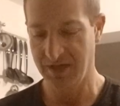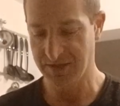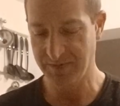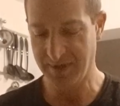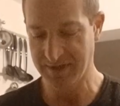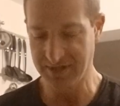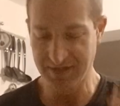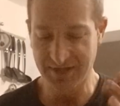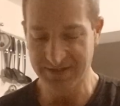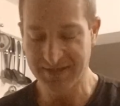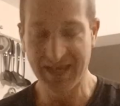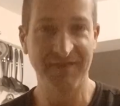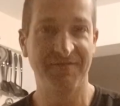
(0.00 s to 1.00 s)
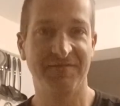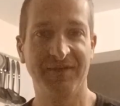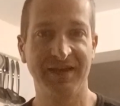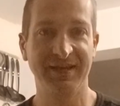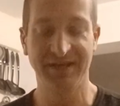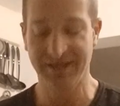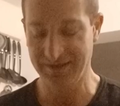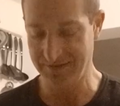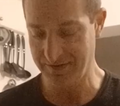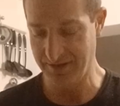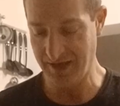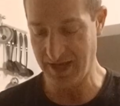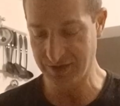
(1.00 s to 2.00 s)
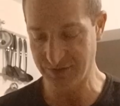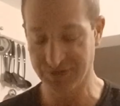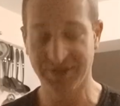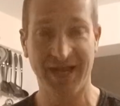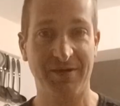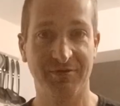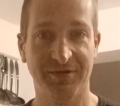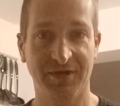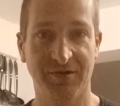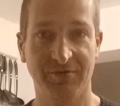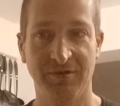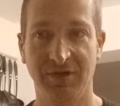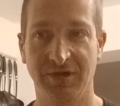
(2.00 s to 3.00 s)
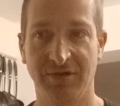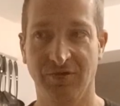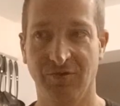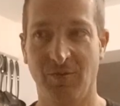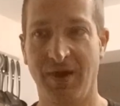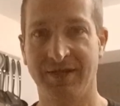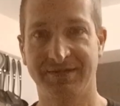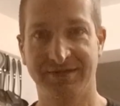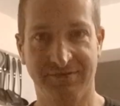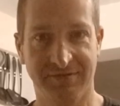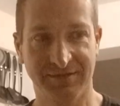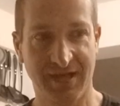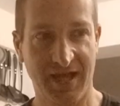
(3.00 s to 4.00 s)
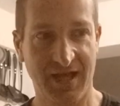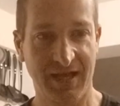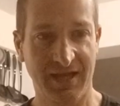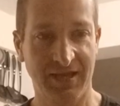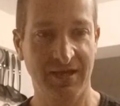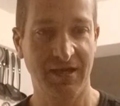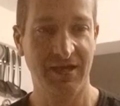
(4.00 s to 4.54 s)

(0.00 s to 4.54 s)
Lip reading: basically just keep feeding the actual sourdough, otherwise it'll die.